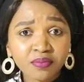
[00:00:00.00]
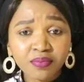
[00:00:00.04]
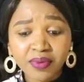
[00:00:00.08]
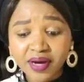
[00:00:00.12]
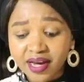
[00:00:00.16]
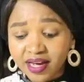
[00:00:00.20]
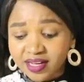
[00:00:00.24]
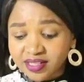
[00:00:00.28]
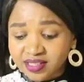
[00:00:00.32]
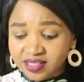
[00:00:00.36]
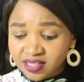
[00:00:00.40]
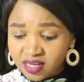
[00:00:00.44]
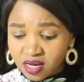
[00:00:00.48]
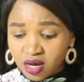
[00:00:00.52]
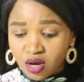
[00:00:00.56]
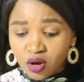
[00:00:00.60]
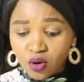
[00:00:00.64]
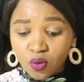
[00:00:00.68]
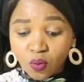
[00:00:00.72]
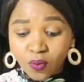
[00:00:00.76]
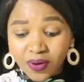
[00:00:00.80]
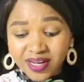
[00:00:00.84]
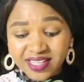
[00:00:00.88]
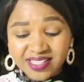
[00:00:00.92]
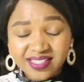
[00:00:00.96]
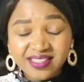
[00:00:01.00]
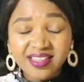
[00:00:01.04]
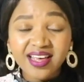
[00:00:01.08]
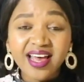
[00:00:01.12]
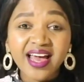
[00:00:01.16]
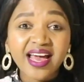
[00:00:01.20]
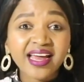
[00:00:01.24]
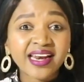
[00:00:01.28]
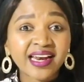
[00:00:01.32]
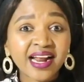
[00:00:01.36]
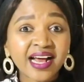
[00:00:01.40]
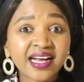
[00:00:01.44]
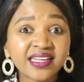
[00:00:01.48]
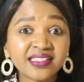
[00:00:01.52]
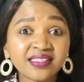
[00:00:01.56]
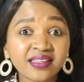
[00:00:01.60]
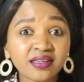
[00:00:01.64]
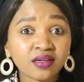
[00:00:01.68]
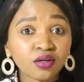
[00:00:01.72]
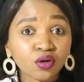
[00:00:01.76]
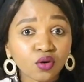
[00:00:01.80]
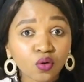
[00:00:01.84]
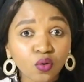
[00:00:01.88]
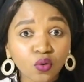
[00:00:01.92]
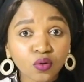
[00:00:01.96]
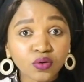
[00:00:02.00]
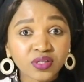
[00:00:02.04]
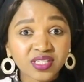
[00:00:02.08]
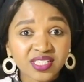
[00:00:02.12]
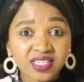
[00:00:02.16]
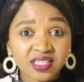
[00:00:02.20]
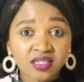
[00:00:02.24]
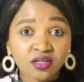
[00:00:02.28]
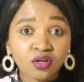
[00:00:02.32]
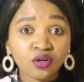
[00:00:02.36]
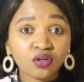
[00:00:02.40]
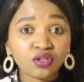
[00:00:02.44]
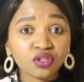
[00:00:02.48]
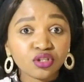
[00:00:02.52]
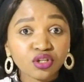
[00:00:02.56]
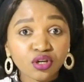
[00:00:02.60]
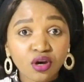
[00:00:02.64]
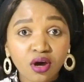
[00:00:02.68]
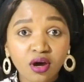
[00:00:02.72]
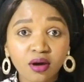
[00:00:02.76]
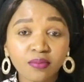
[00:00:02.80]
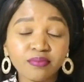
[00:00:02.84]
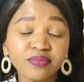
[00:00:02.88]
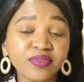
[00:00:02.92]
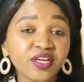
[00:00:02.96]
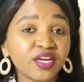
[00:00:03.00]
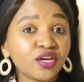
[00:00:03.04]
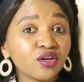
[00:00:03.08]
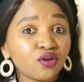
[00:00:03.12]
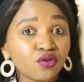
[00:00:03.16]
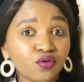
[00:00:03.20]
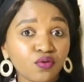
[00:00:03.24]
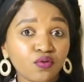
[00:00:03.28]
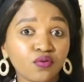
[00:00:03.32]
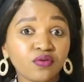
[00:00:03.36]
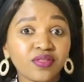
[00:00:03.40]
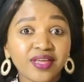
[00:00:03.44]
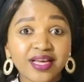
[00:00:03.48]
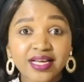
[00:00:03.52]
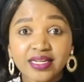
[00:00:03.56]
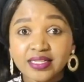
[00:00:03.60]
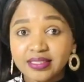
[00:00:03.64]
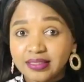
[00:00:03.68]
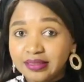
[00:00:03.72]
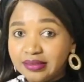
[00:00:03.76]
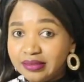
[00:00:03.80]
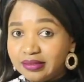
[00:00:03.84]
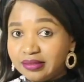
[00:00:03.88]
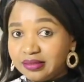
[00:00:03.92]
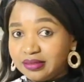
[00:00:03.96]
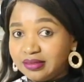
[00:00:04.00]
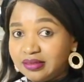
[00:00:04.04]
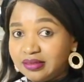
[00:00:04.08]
but once they're nice and golden on top, then you know that